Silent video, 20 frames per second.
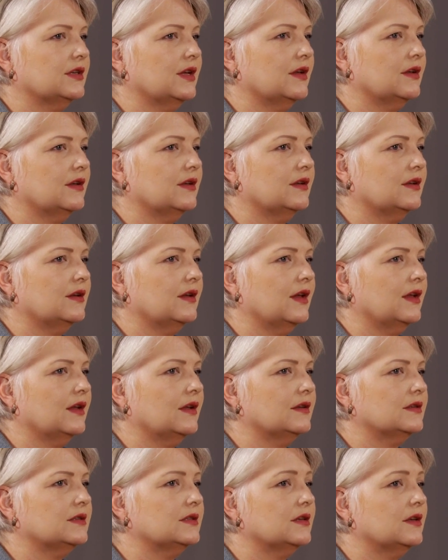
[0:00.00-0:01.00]
And
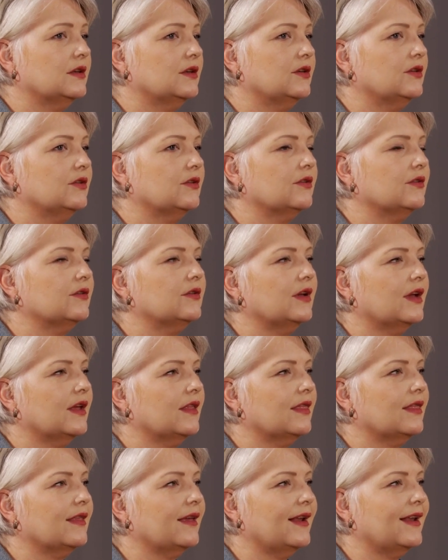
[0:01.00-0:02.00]

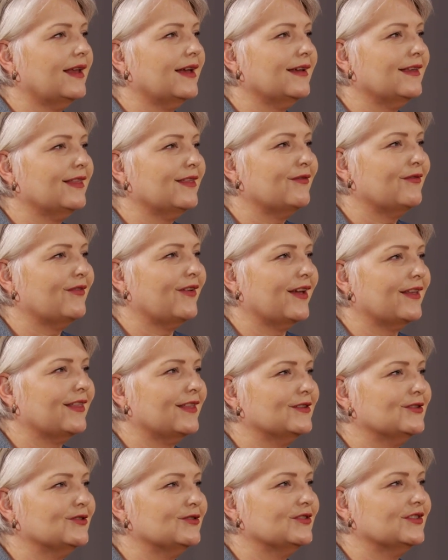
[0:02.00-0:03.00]
I like the fact
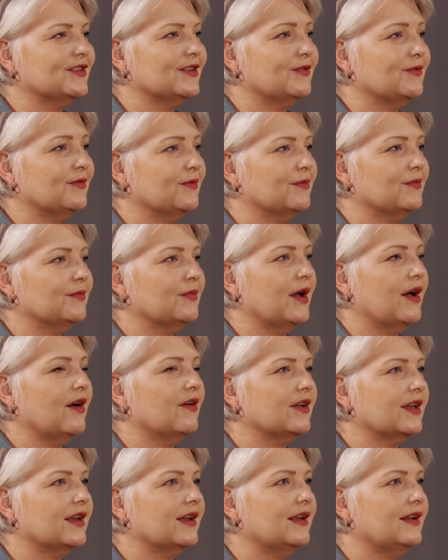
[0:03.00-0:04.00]
that you said, how
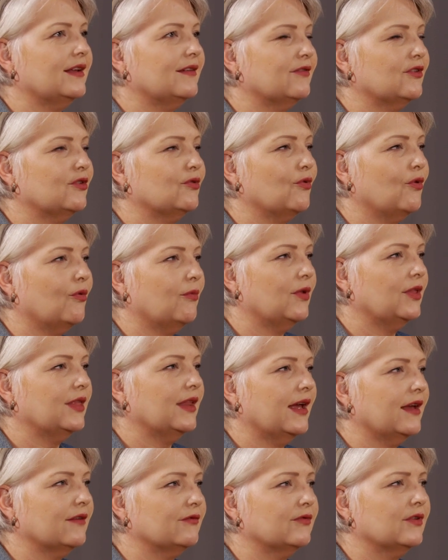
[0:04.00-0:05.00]
can I live a normal
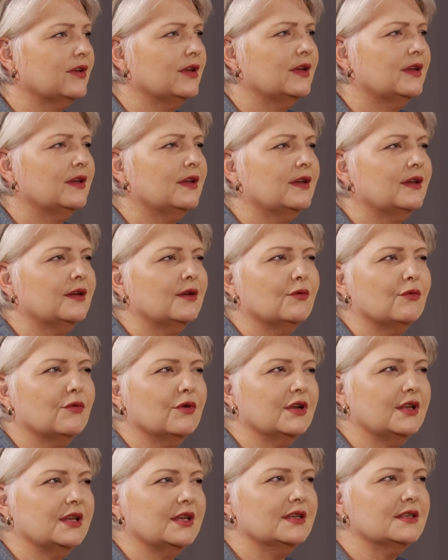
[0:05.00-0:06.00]
life?
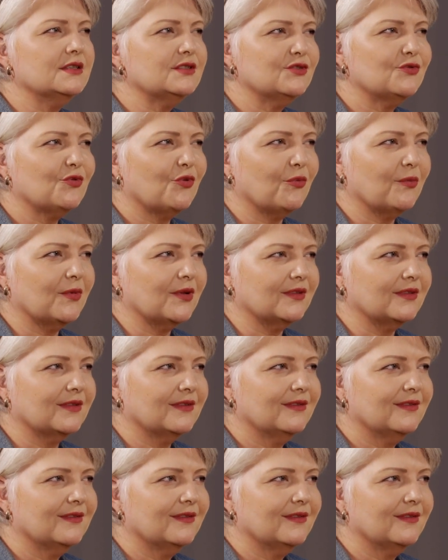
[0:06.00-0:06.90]
What is normal?